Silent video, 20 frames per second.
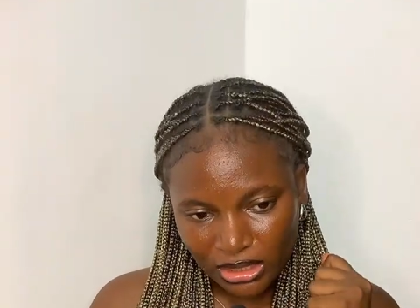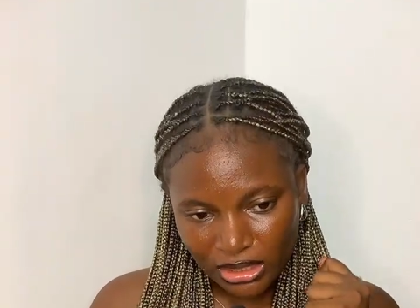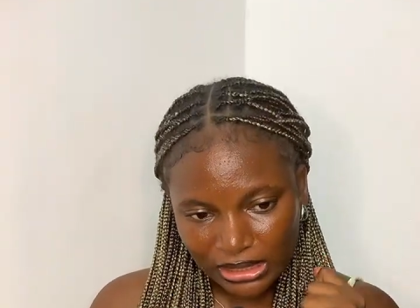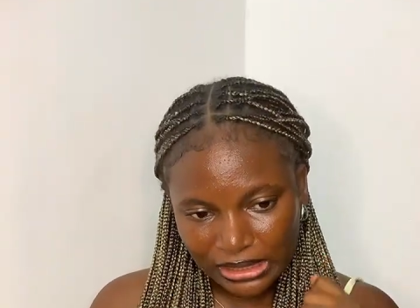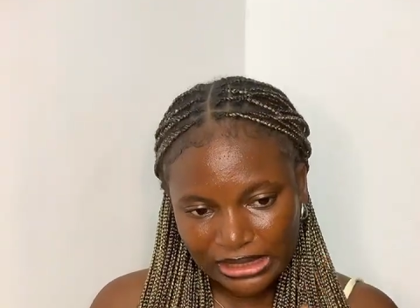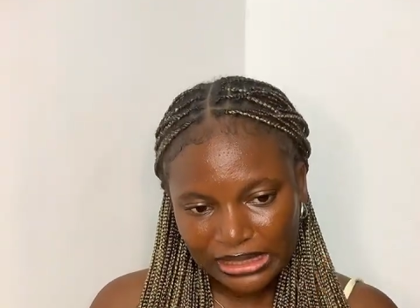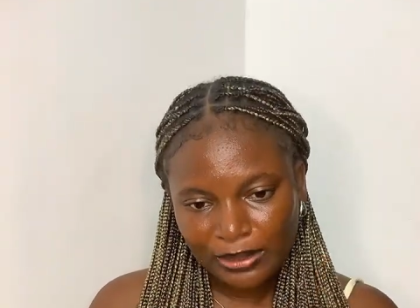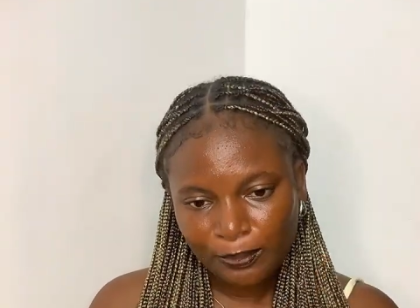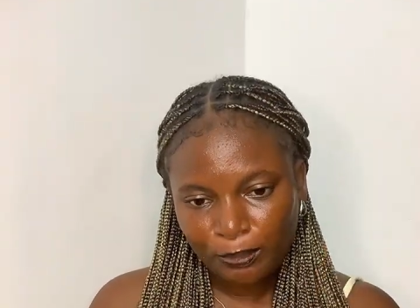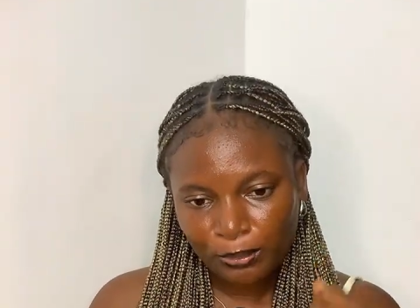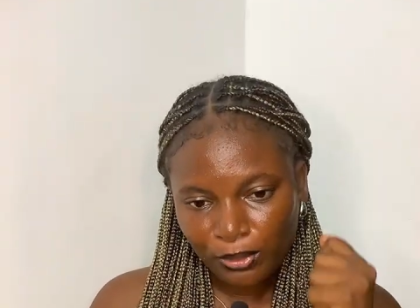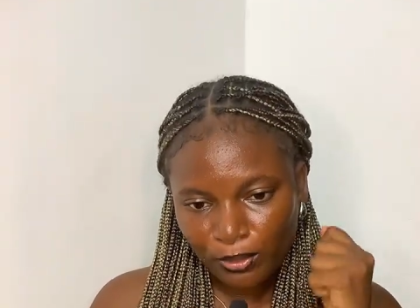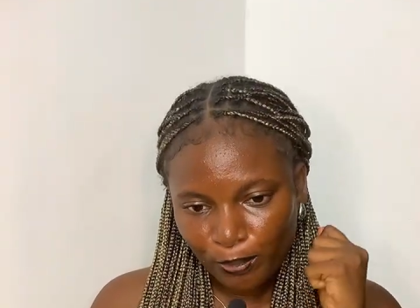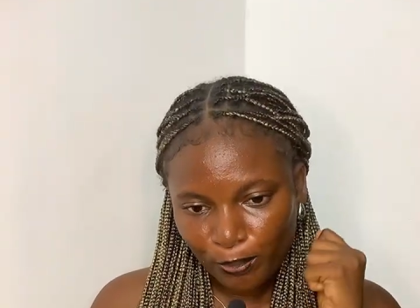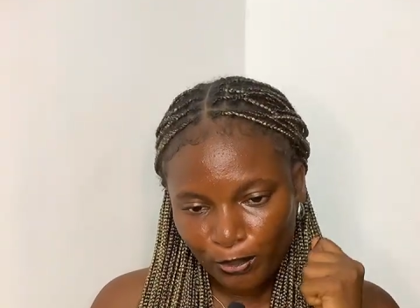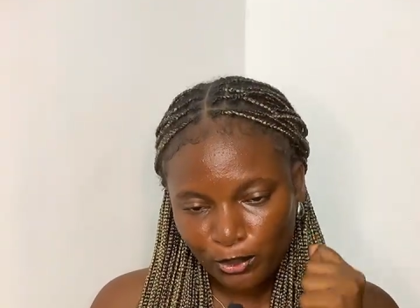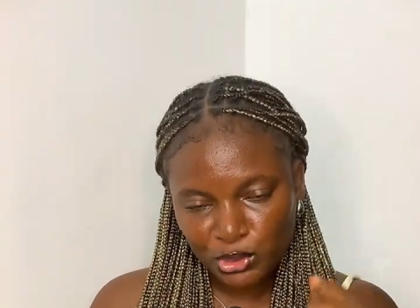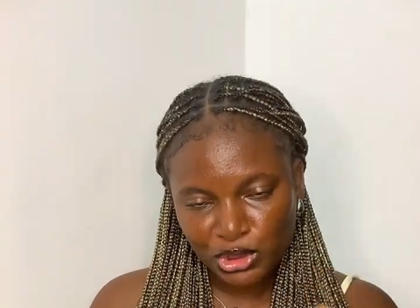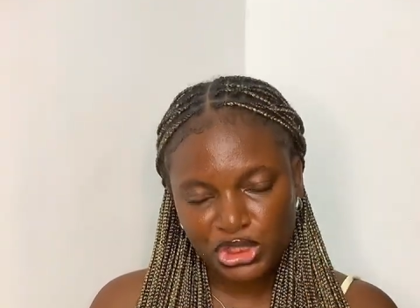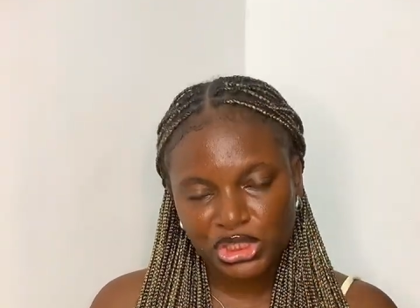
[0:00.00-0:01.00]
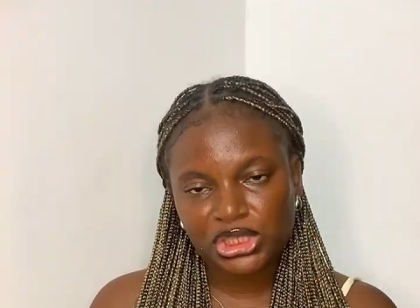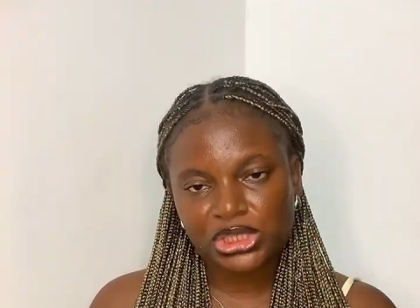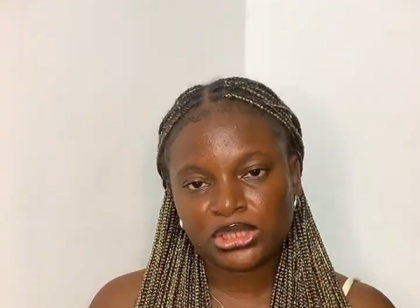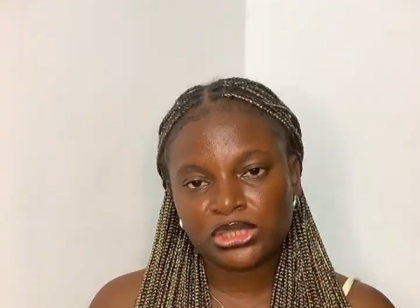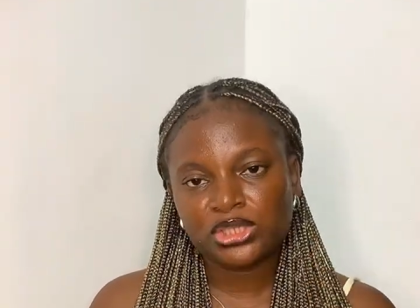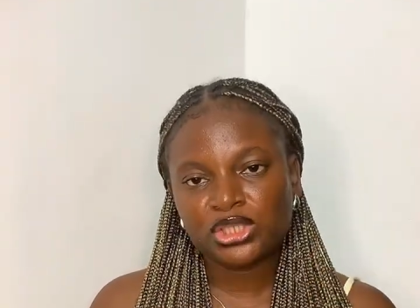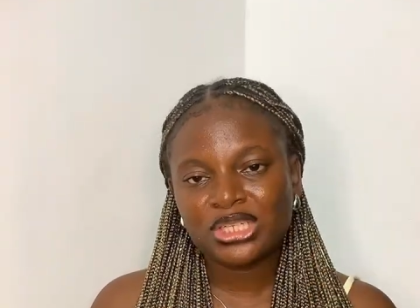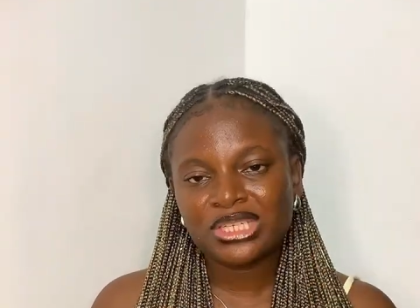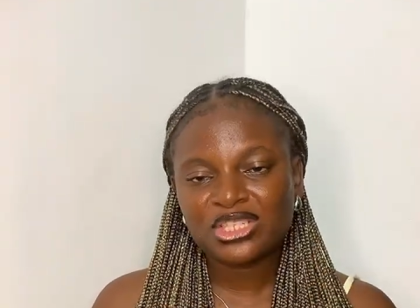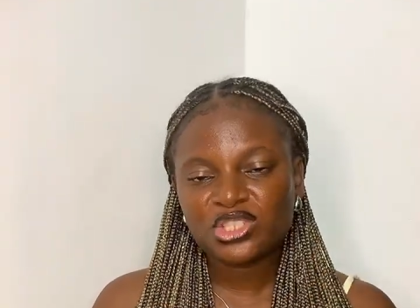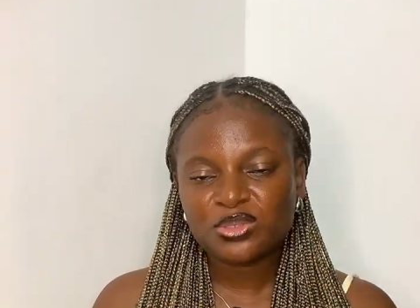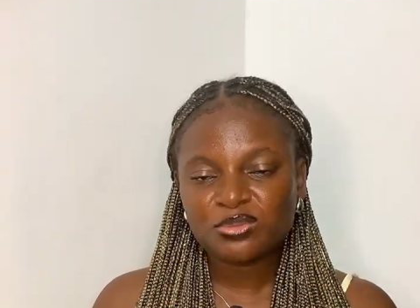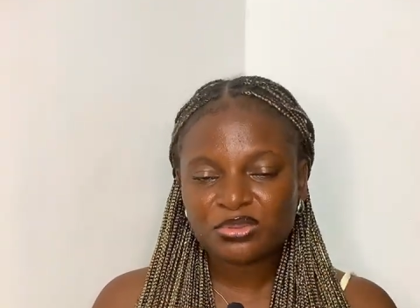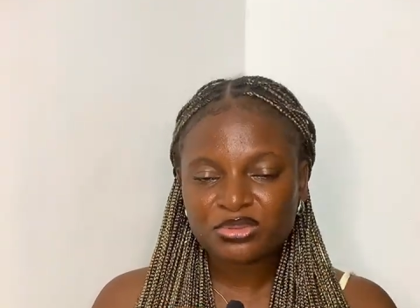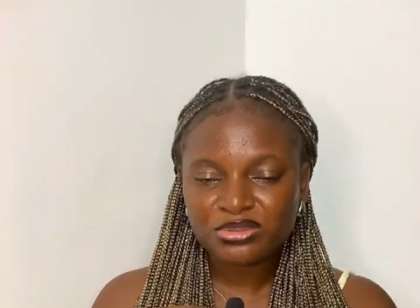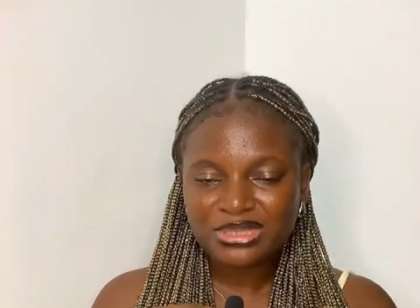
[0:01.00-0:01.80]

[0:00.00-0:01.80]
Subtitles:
keep pushing, you need to be